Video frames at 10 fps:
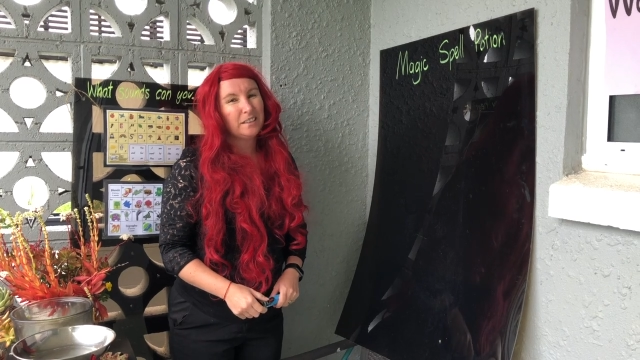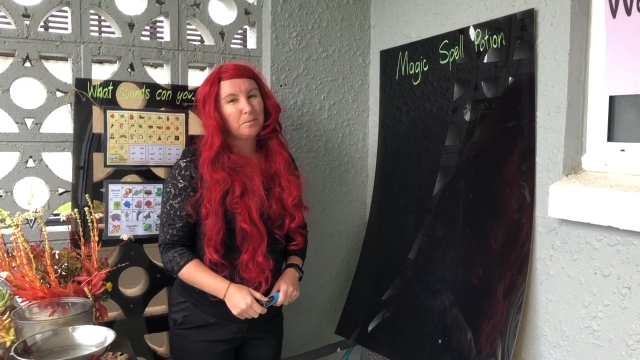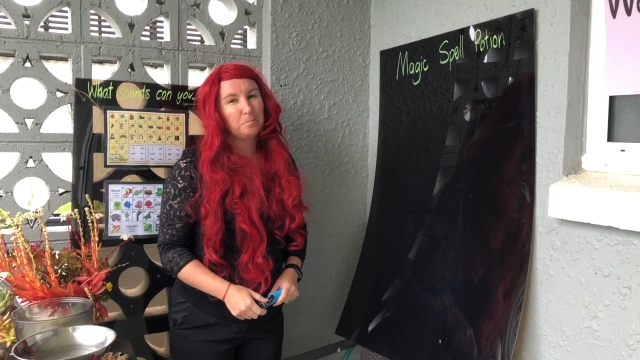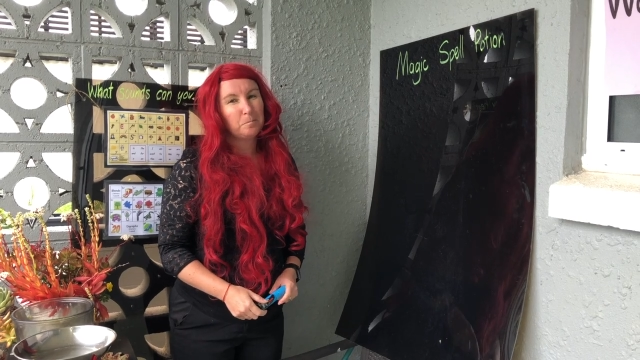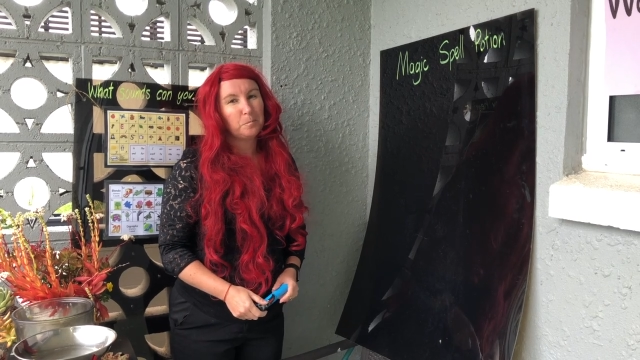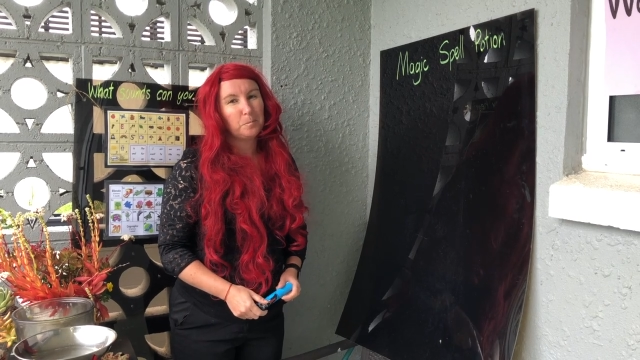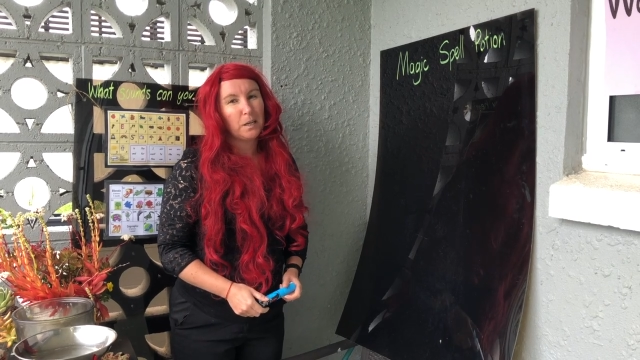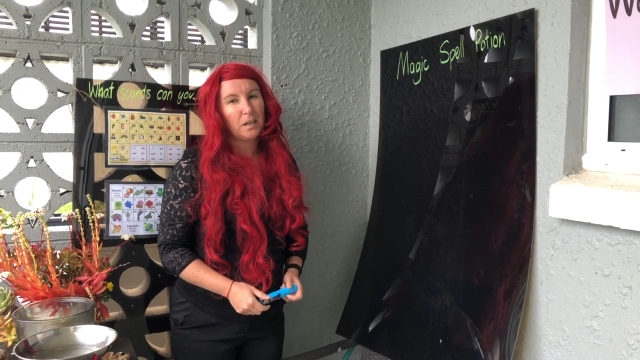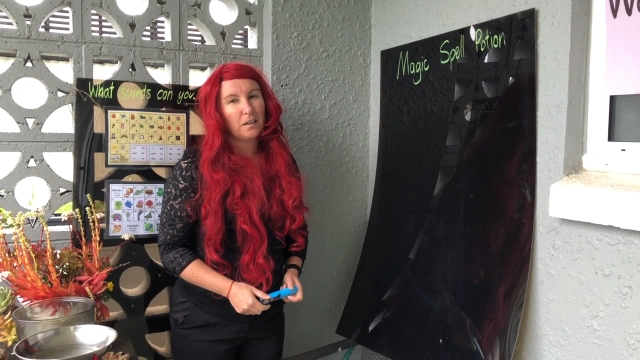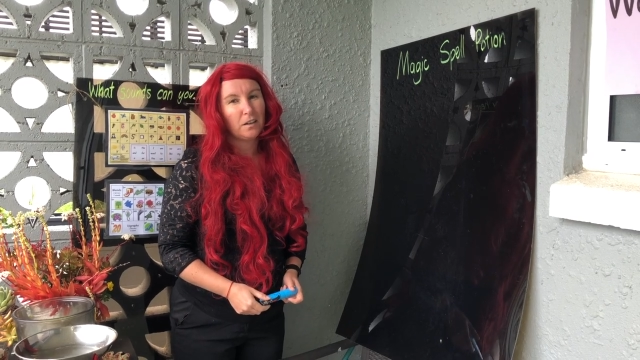hmm,
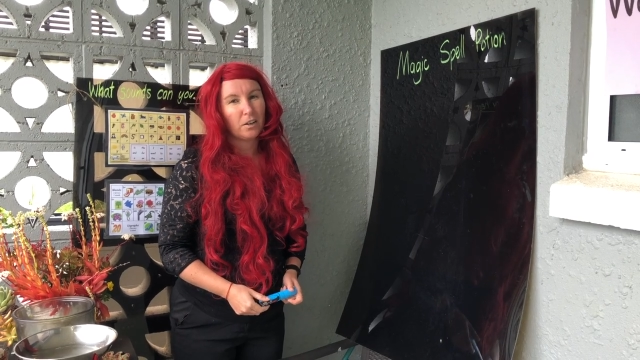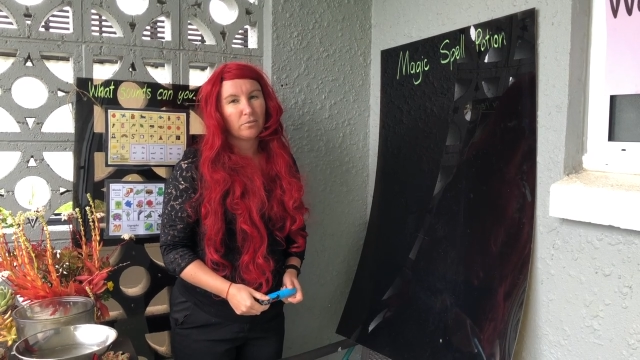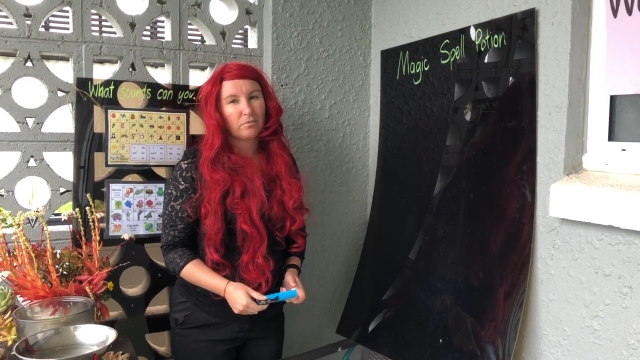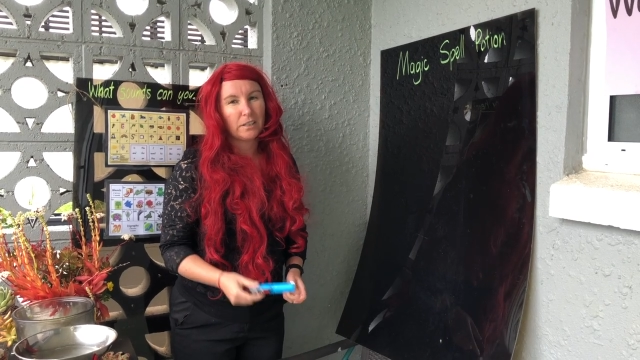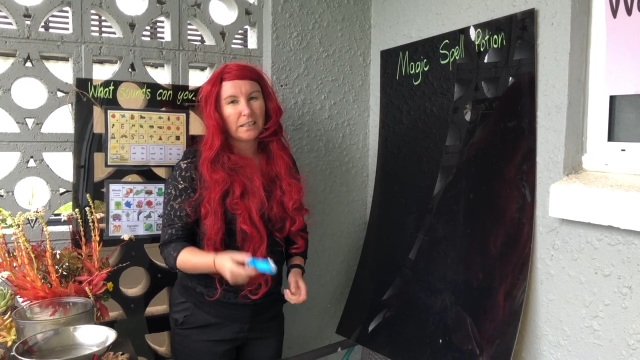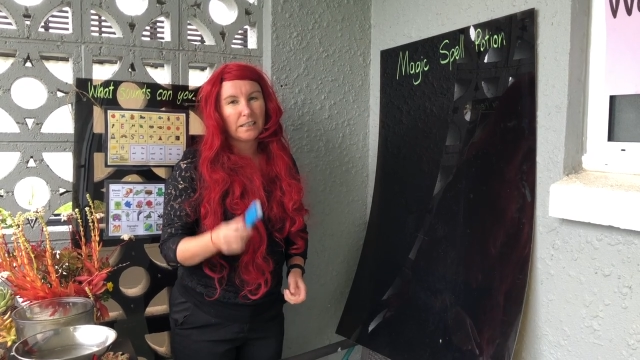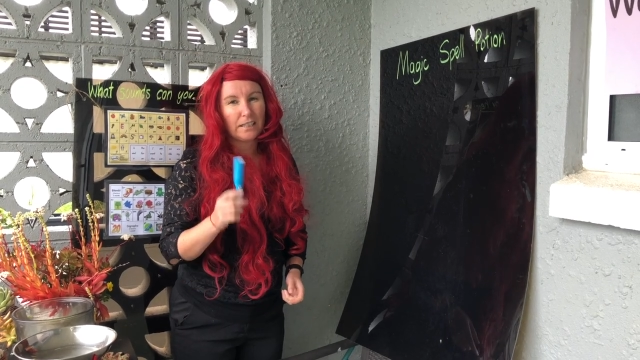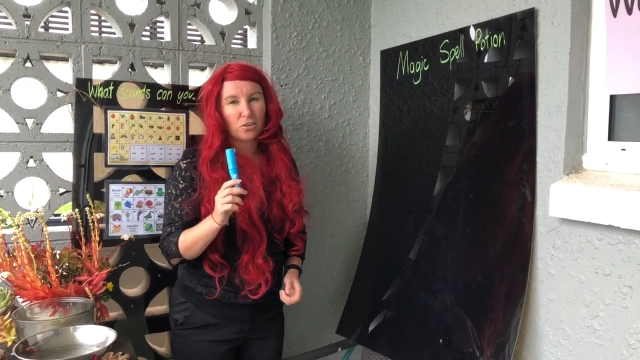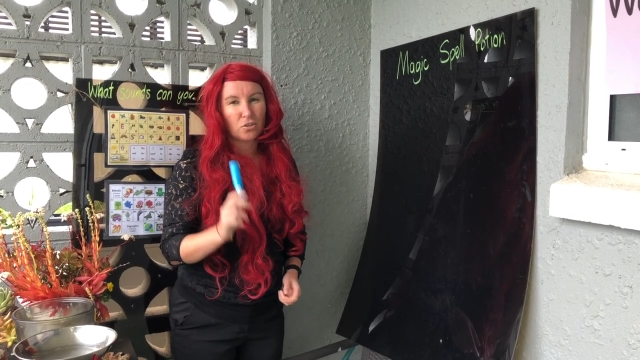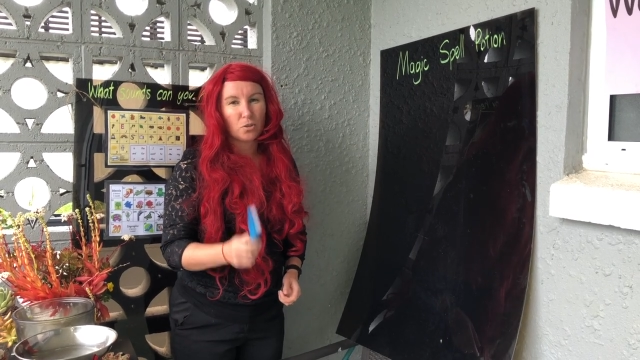I really
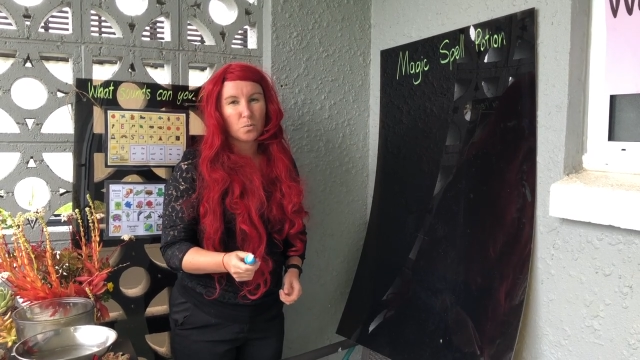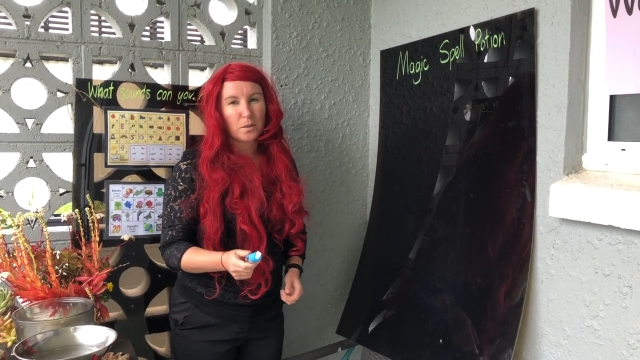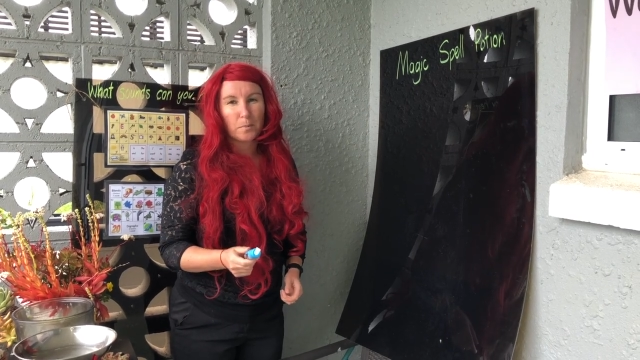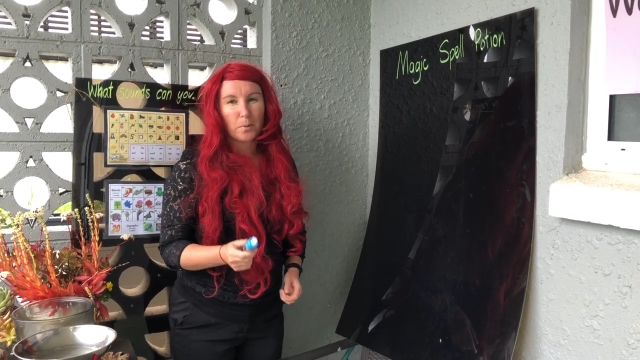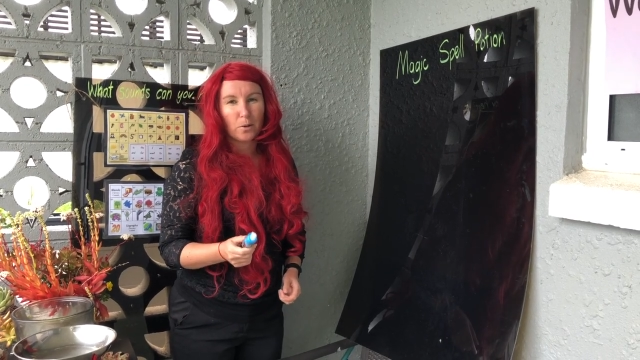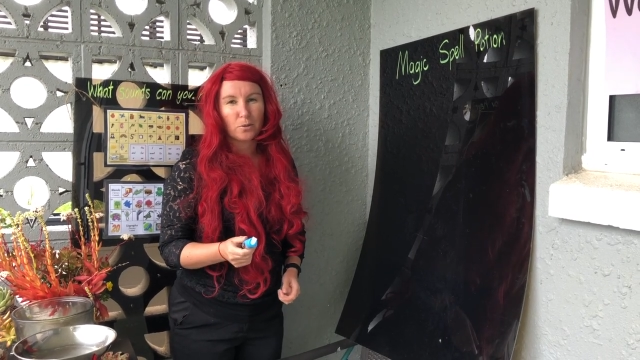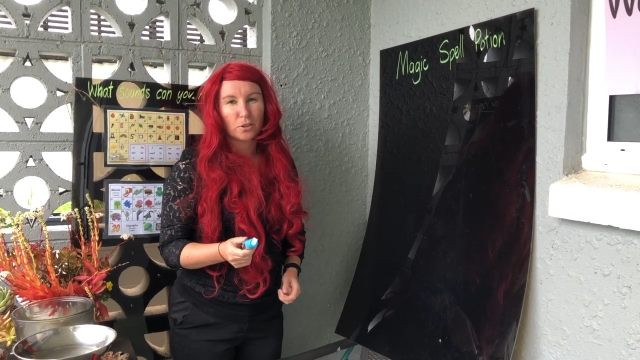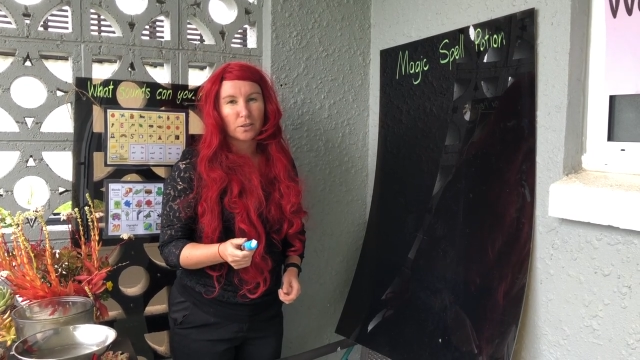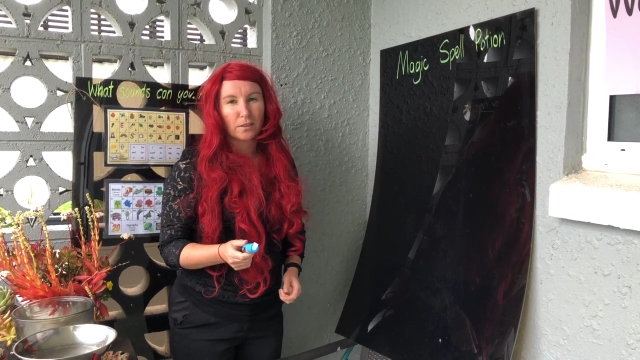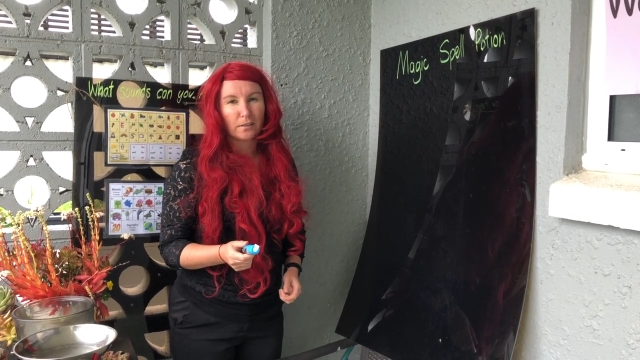could do with a
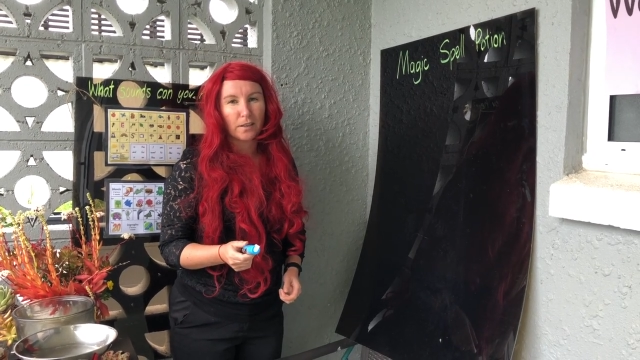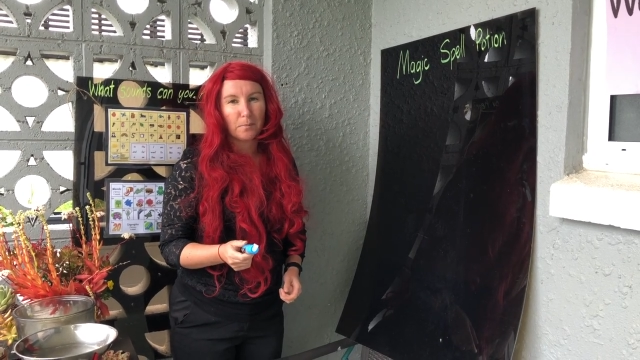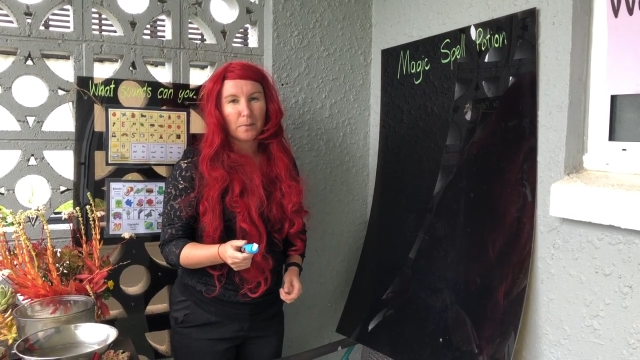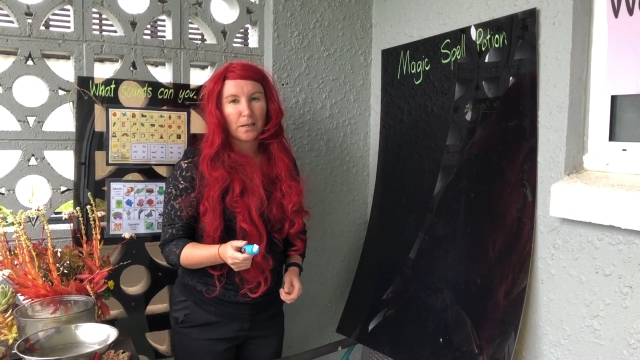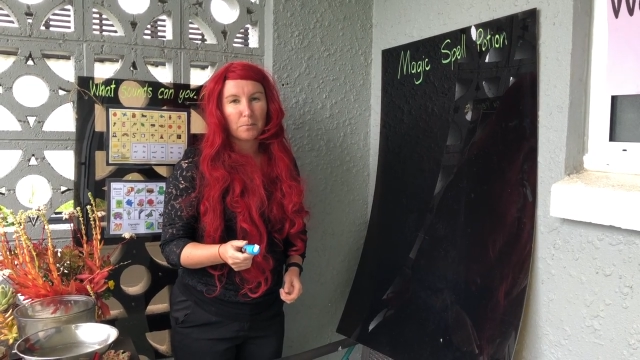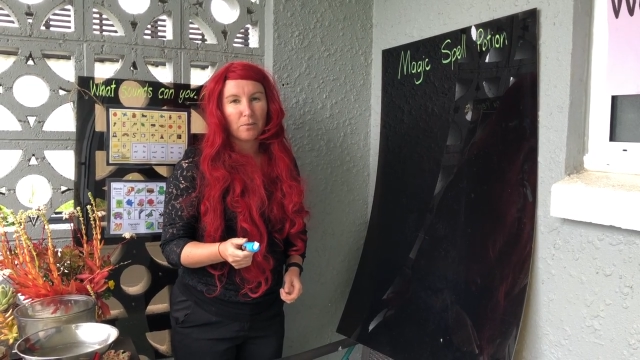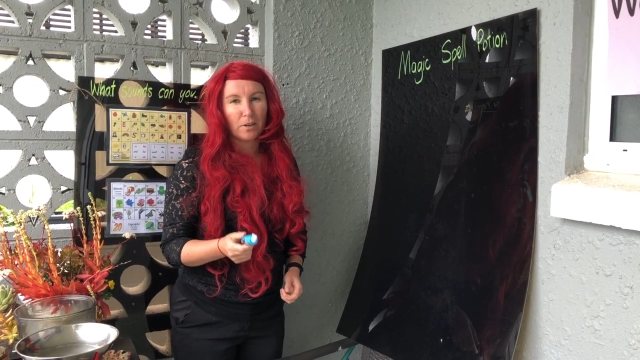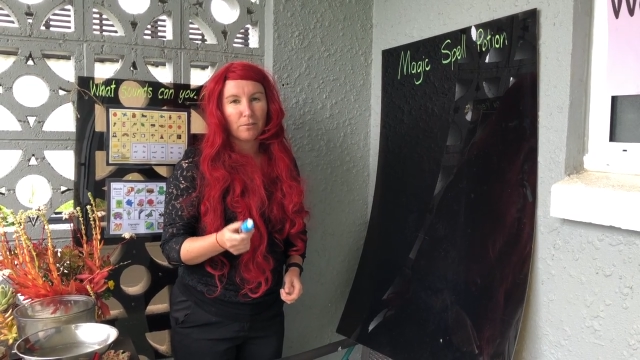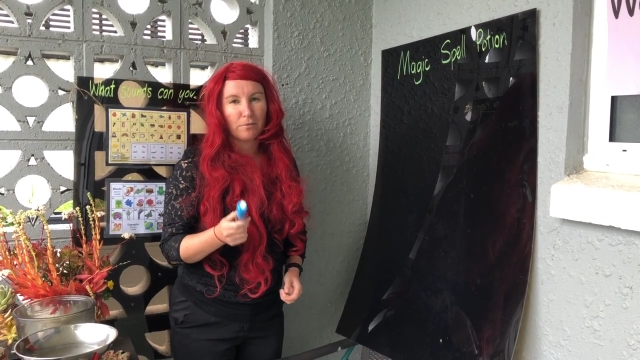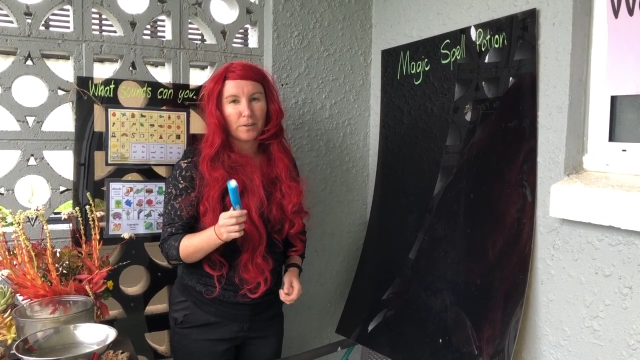potion that's going to make me run